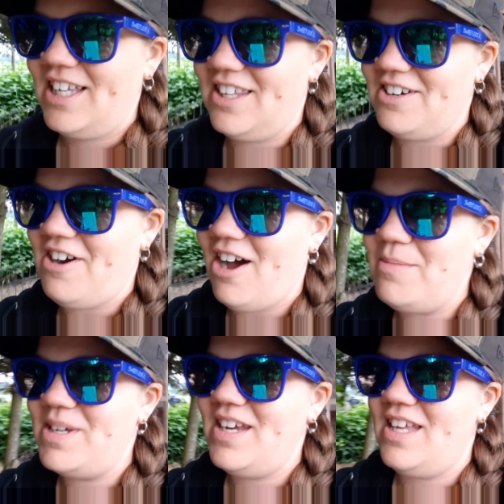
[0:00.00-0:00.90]
their
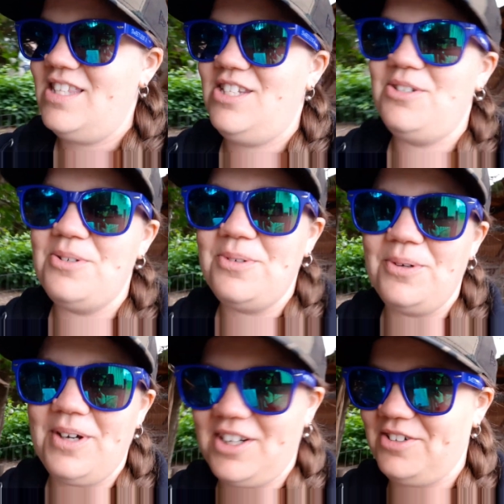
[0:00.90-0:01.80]
hobby
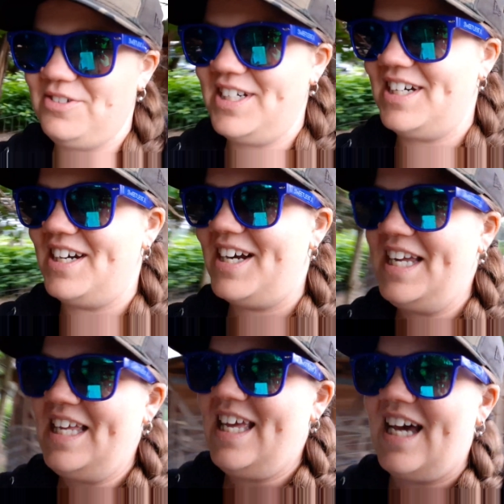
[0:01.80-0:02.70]
into a career.
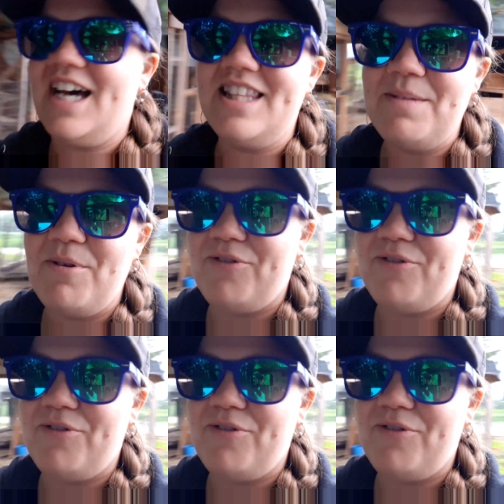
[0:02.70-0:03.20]
They moved